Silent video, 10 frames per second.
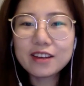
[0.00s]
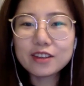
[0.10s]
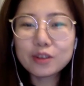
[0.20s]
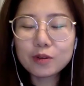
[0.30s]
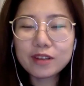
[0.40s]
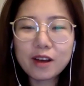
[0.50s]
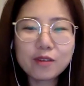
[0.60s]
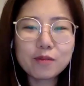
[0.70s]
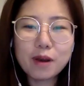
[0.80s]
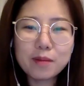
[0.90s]
shows how
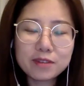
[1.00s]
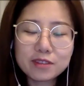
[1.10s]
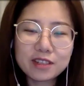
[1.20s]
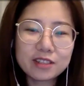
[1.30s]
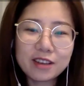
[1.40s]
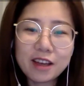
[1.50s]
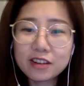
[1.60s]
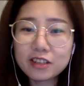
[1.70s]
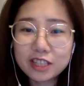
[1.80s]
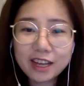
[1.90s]
your mom is such an
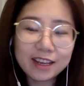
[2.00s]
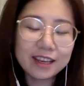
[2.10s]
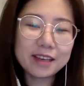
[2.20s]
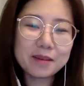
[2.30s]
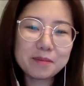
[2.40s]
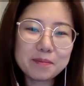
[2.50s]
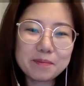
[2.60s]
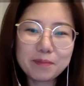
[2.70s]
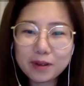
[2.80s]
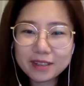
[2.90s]
energetic
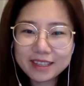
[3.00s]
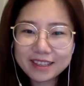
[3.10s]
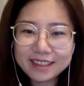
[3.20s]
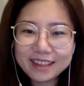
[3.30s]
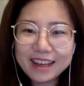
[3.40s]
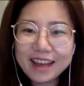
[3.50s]
person.